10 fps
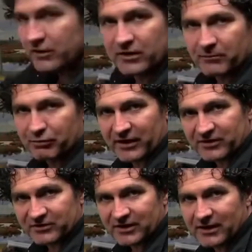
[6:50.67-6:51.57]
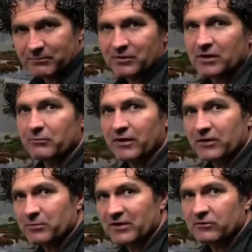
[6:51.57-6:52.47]
You're going to break your tip, you're going to
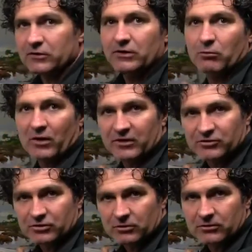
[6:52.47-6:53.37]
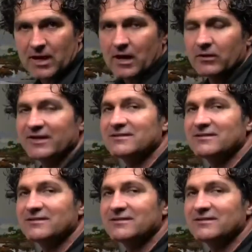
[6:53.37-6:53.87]
break your pencil, you're going to wear your shoulder out.